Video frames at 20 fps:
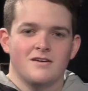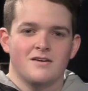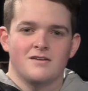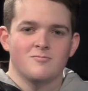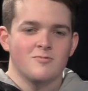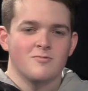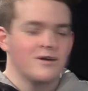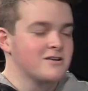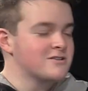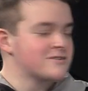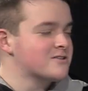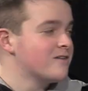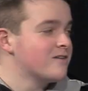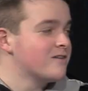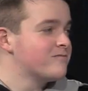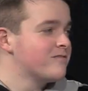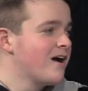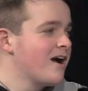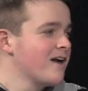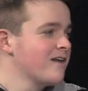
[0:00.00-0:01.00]
Ready to start
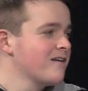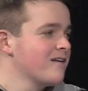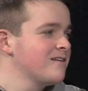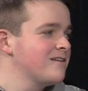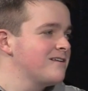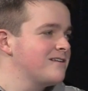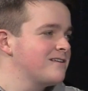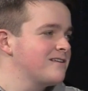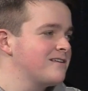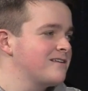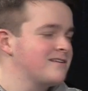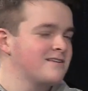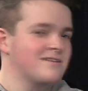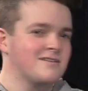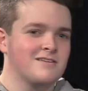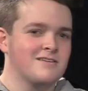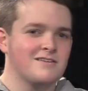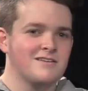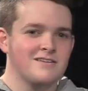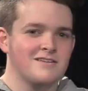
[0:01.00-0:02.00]
firing? Oh, yeah.